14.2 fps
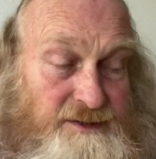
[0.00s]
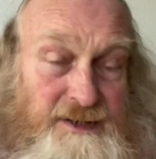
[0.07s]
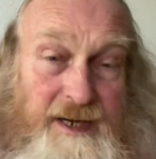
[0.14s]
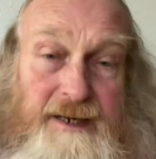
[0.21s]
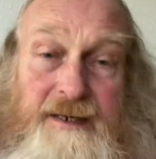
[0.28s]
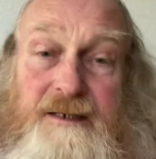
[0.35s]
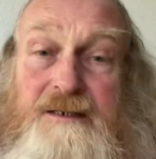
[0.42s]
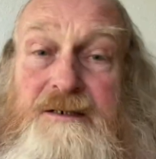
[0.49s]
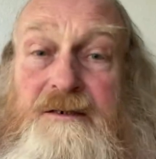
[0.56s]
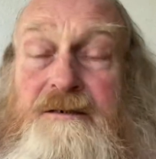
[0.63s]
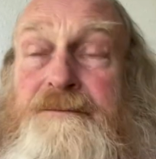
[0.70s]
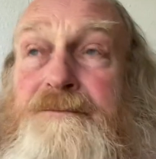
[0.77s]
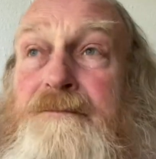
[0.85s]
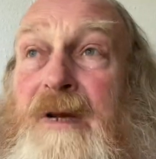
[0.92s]
day is
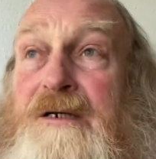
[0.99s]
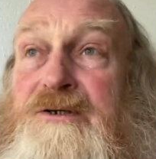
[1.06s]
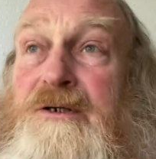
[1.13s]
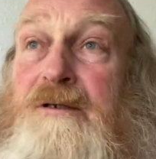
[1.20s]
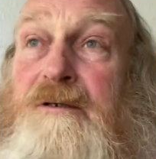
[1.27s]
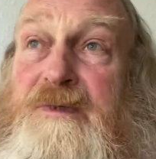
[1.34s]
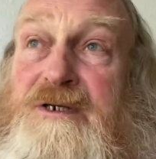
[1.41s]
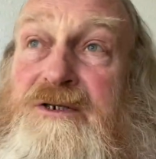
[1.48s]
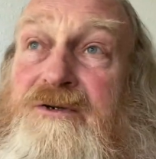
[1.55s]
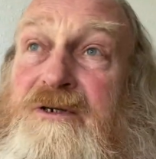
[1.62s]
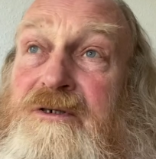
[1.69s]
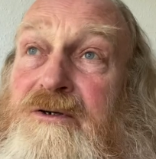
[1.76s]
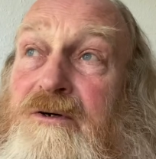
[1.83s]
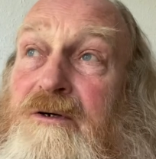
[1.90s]
a magical
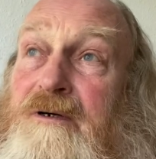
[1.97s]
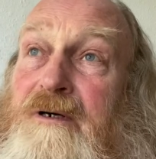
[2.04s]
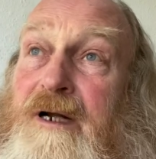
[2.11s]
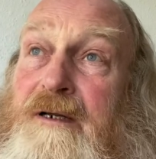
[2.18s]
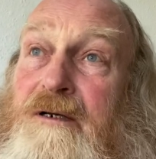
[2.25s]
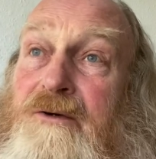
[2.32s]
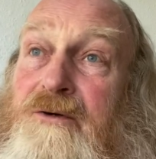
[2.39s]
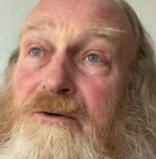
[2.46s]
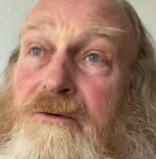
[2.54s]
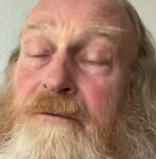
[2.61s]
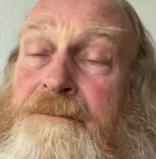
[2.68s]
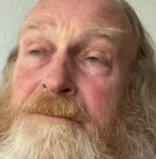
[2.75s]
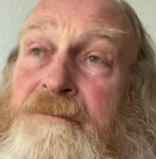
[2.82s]
mystery tour I can do